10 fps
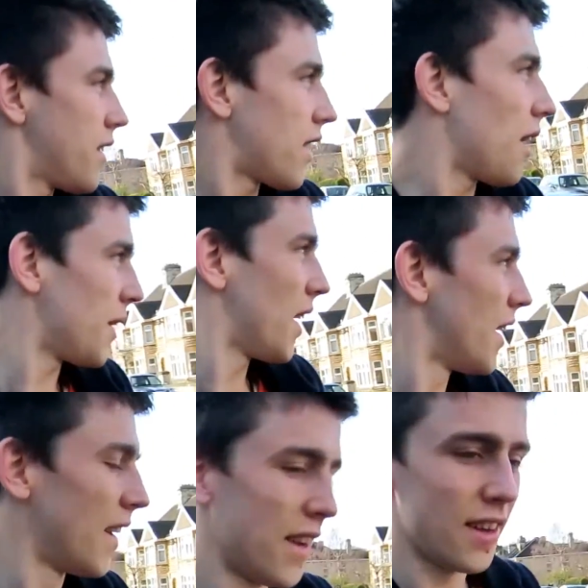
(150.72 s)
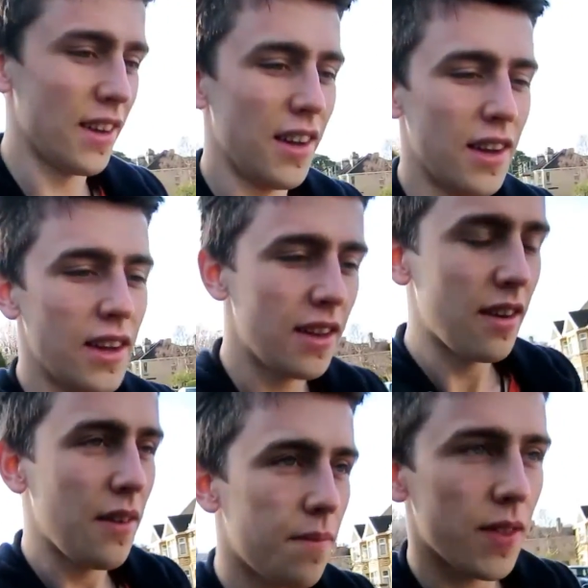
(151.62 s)
So,
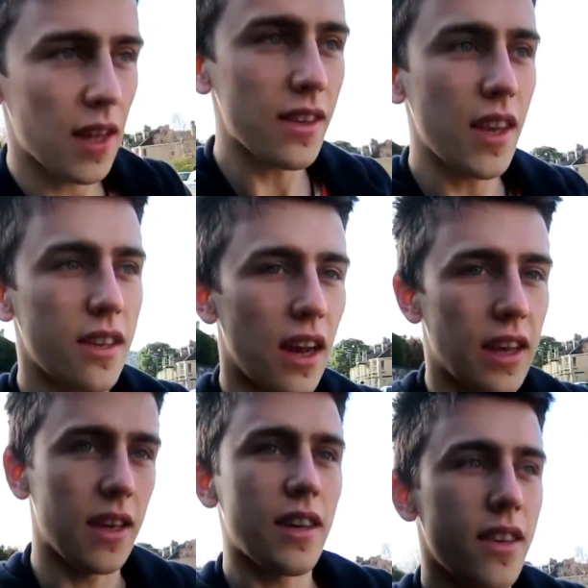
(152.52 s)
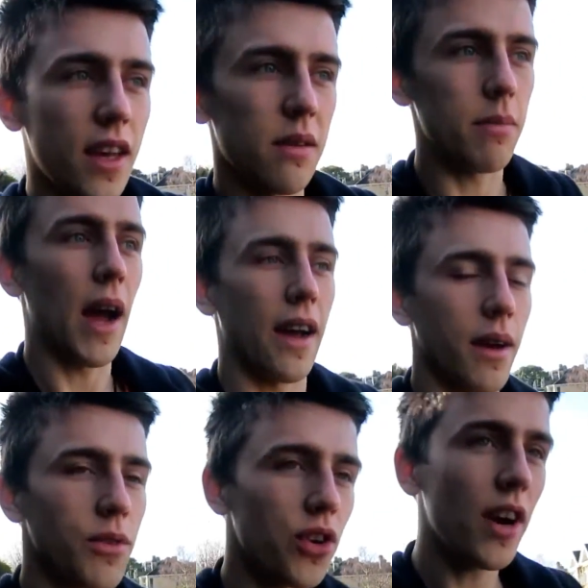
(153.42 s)
Dad says, like, you can take them back.
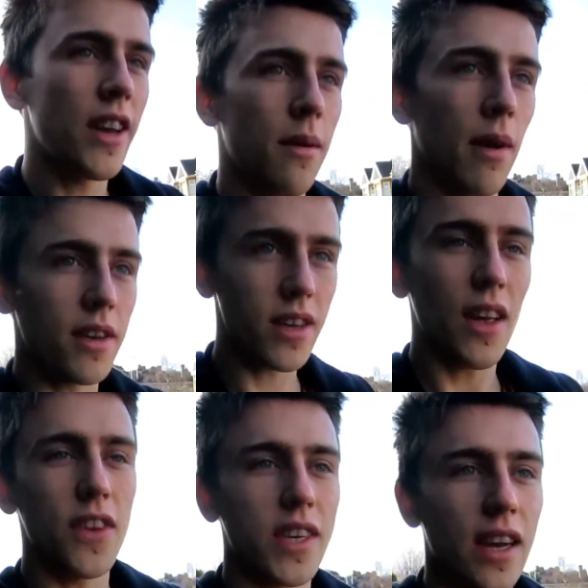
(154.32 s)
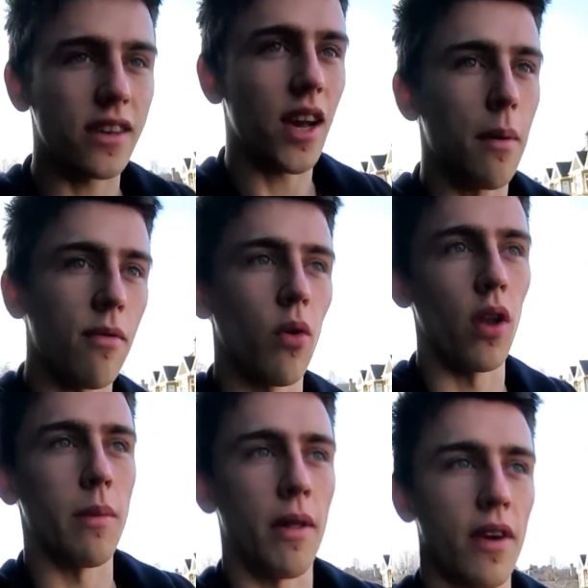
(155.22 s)
I'm trying them. This is like the second time I've
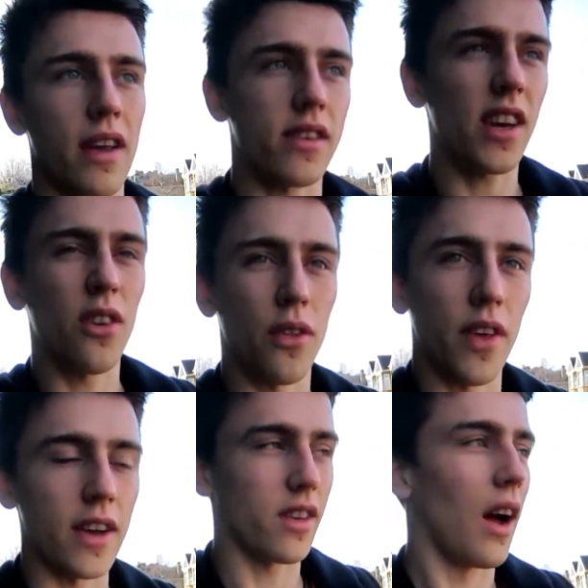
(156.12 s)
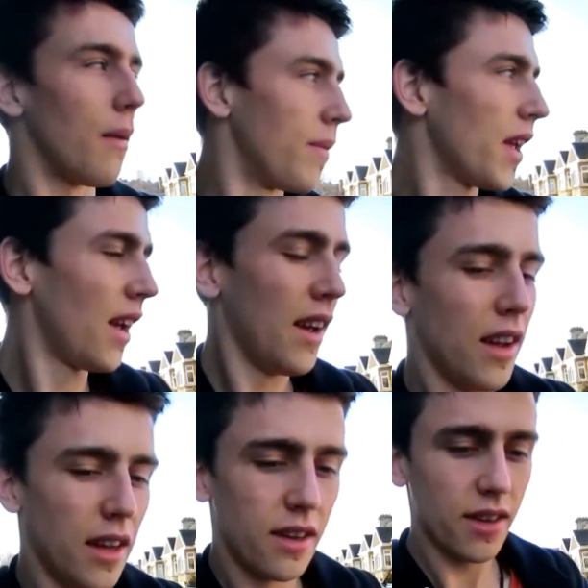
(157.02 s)
worn them, I think. Second or third
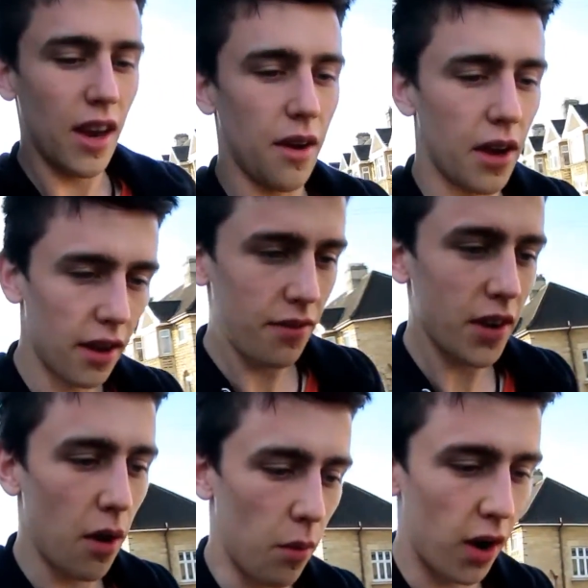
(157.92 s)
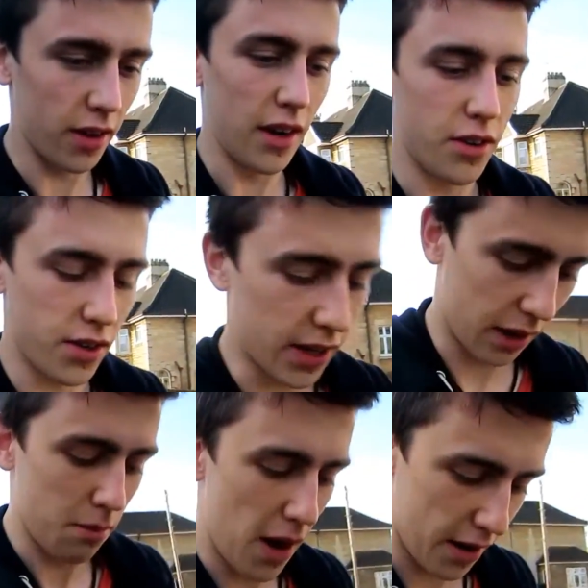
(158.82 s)
time. So, if they don't work, then I'll just take
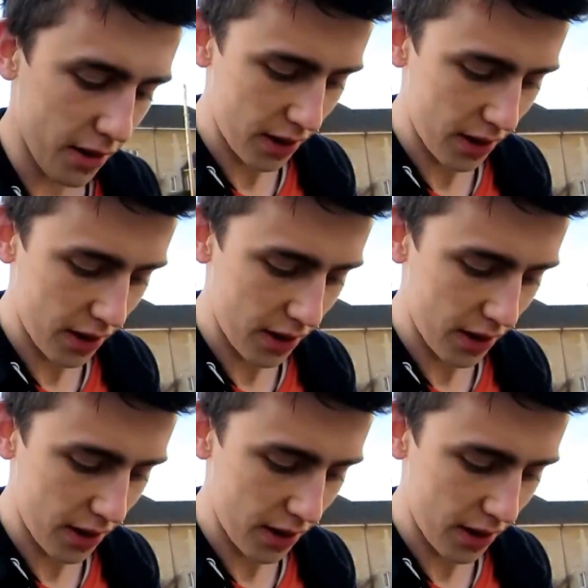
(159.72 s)
them back.